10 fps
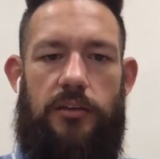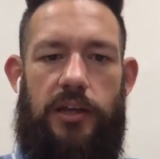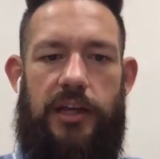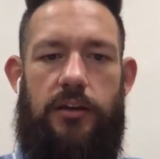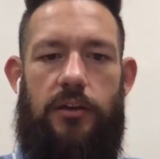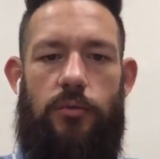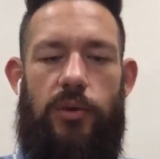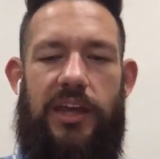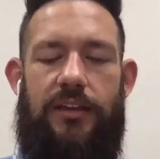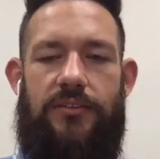Like,
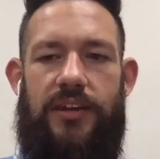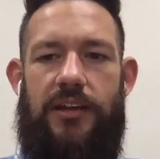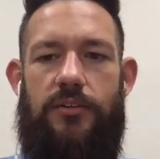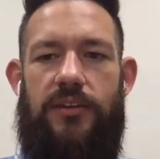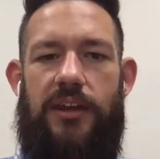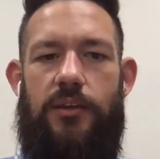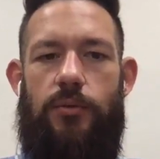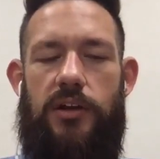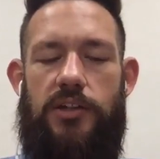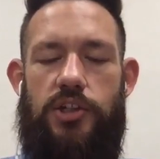we can't sit here saying that we're
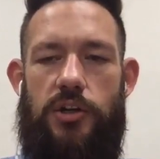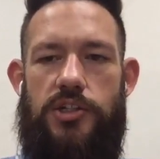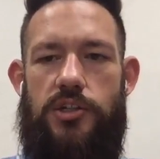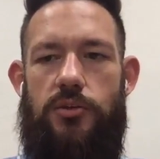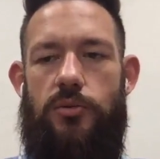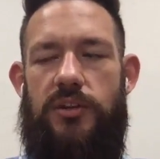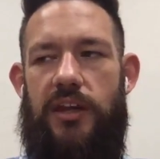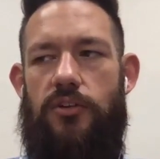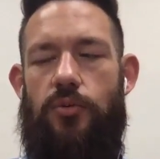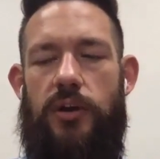going to charge you
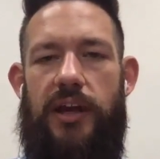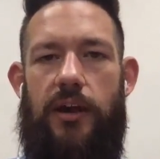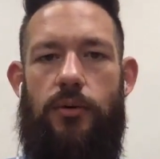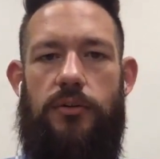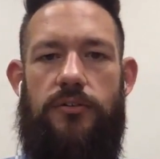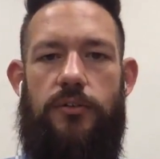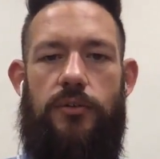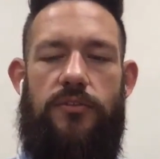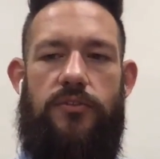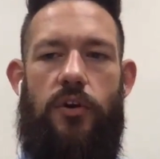10, 20 hours to
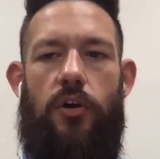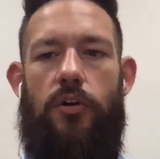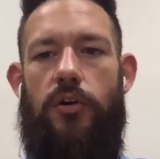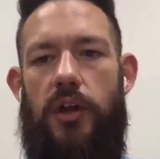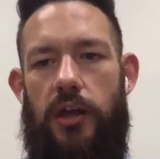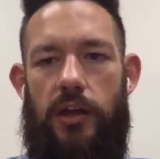install